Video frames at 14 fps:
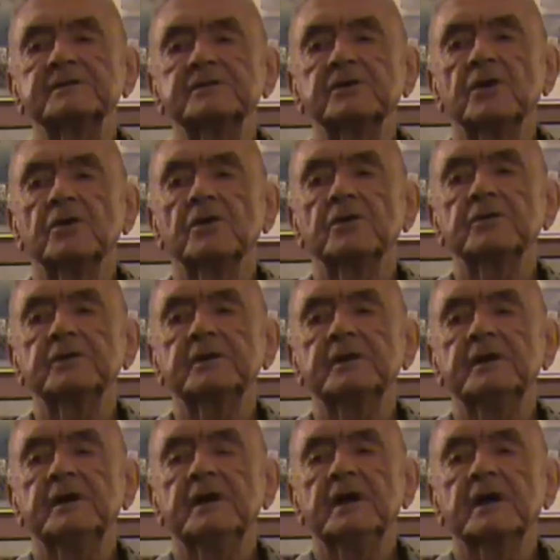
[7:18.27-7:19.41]
soloed,
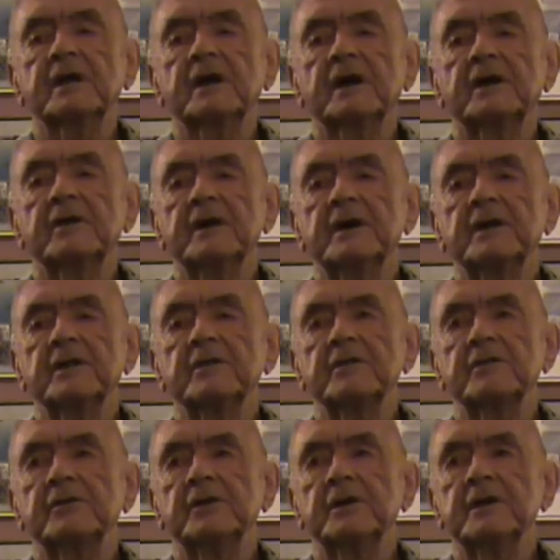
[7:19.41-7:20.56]
got around to the
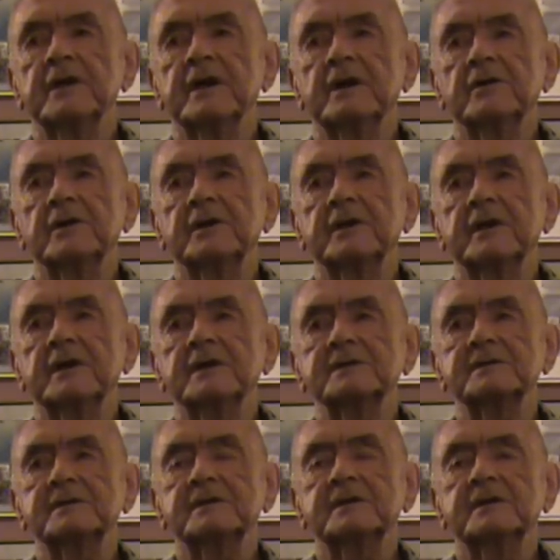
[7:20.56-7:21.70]
30-hour test,